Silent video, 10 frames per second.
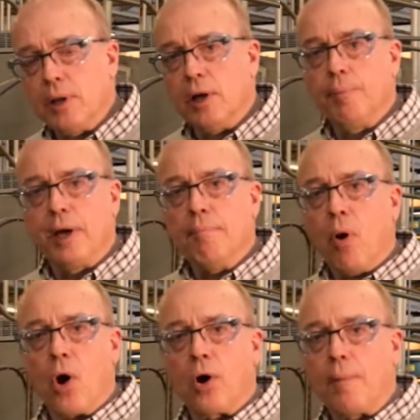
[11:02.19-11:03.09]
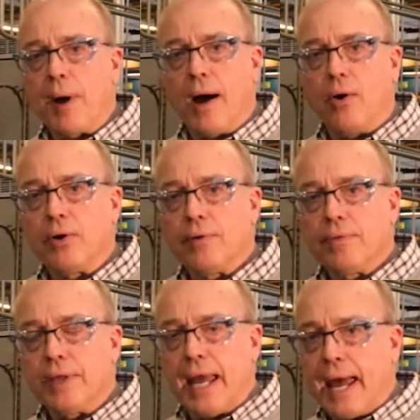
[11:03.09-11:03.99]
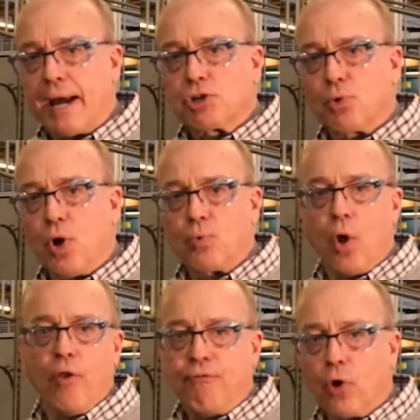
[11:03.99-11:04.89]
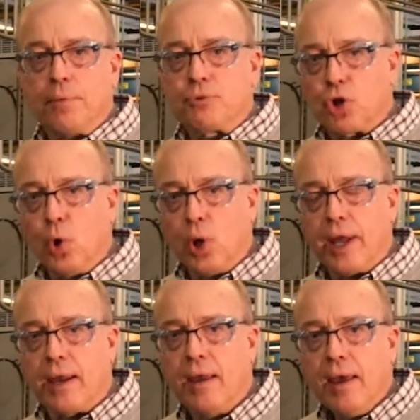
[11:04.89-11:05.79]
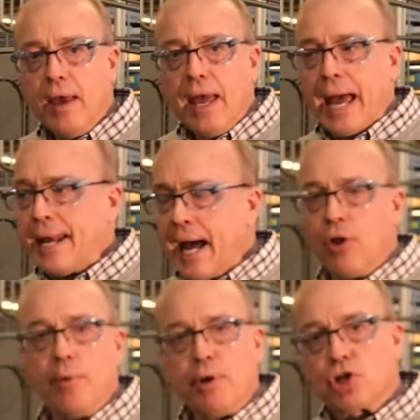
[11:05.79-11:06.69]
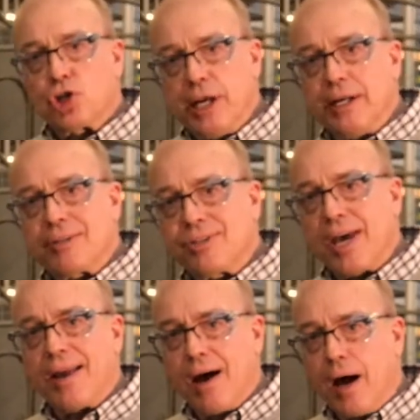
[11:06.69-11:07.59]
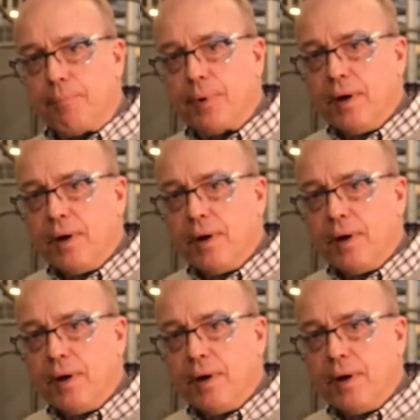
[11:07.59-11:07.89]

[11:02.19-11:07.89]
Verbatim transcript: a little bit more about the actual roll form tooling and how the machine is set up,